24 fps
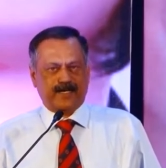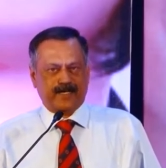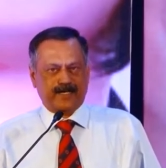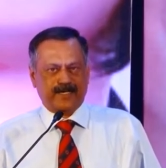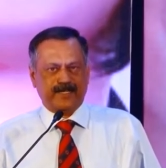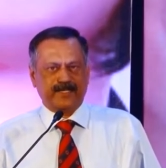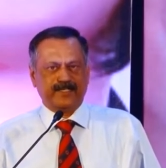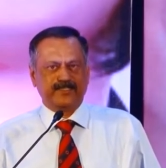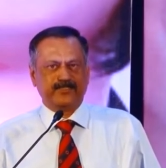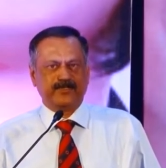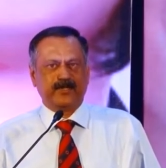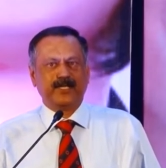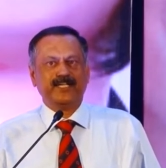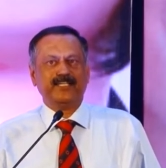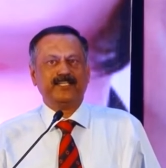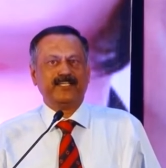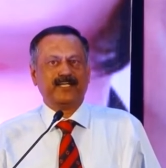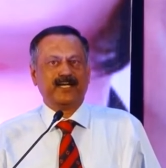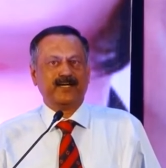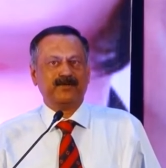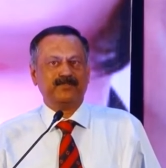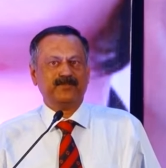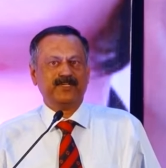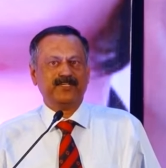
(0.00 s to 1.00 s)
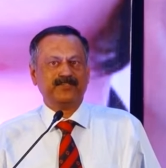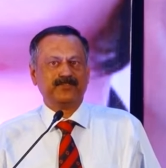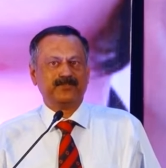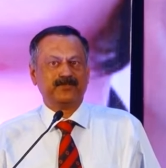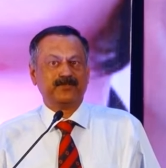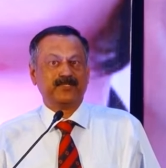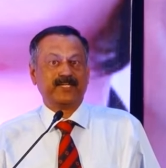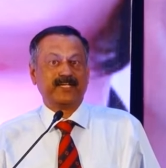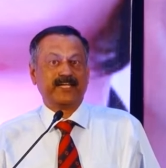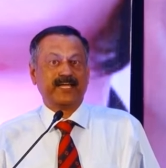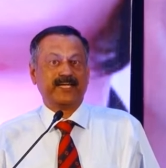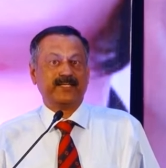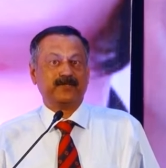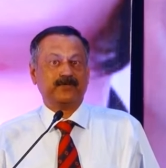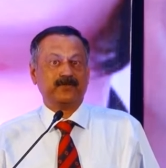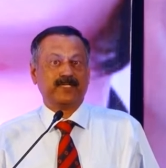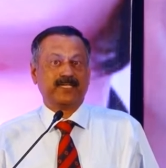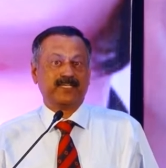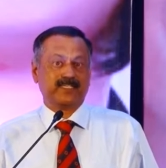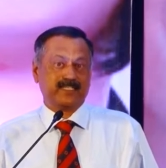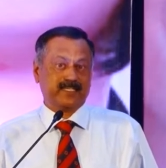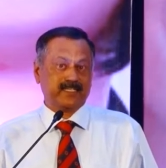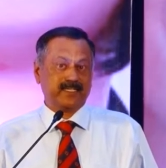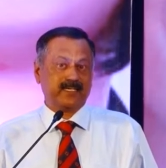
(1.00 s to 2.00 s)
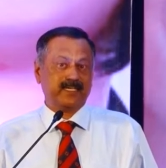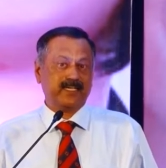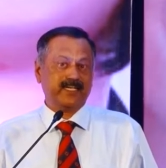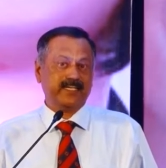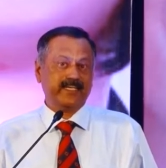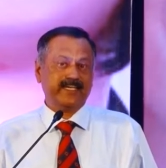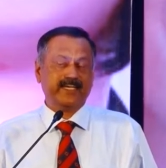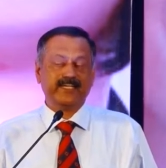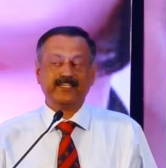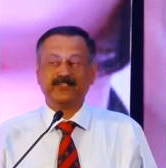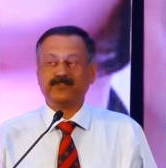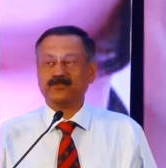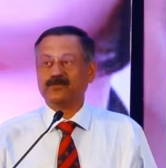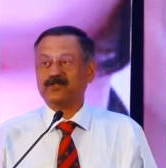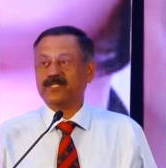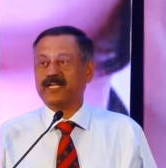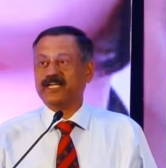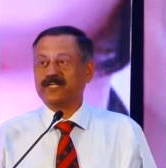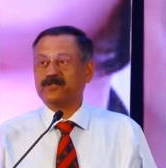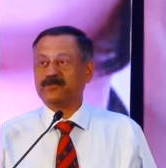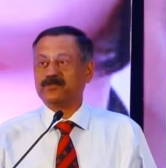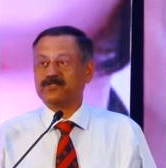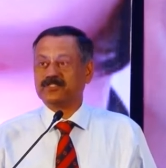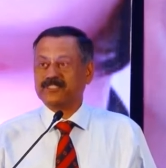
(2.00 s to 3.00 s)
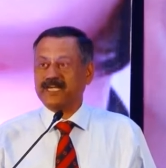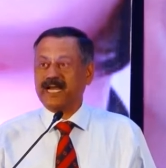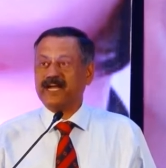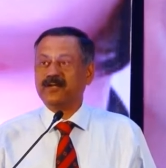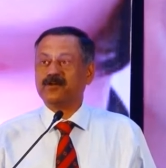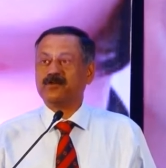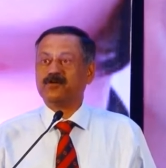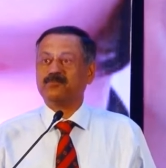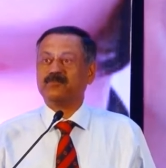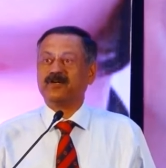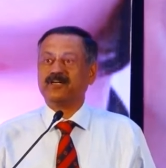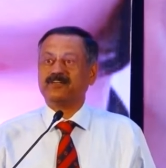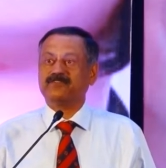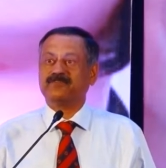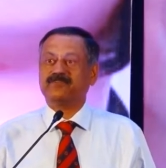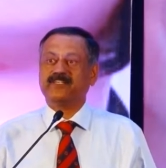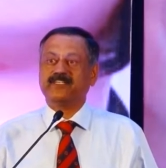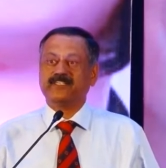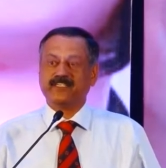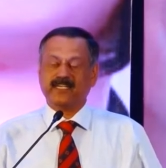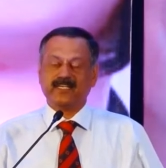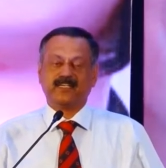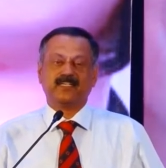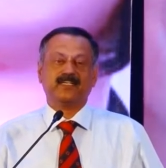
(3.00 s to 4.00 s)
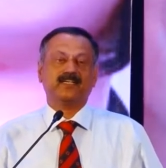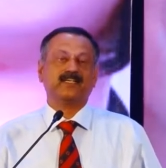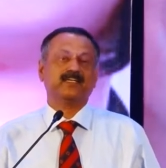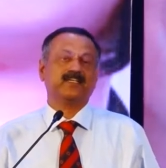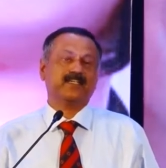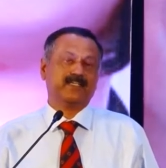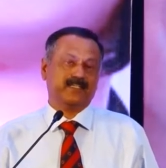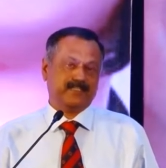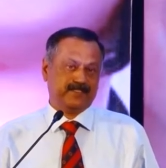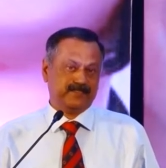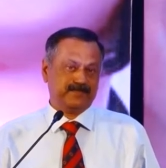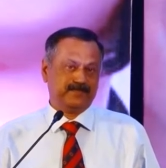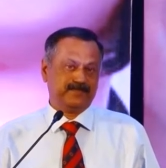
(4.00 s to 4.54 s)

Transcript: I joined the army so that I could, at an early age, so that I could stand on my feet and earn.